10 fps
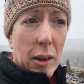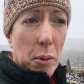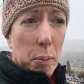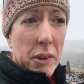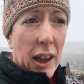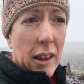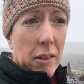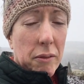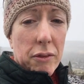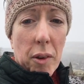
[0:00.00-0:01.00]
It will protect
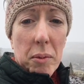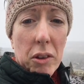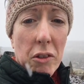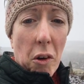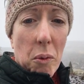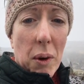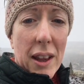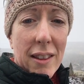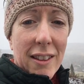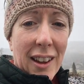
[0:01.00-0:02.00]
them from the strong
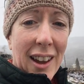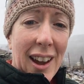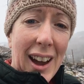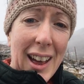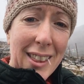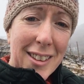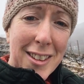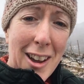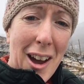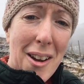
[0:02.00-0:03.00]
winds and the
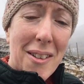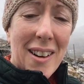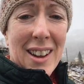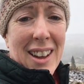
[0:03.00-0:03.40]
snow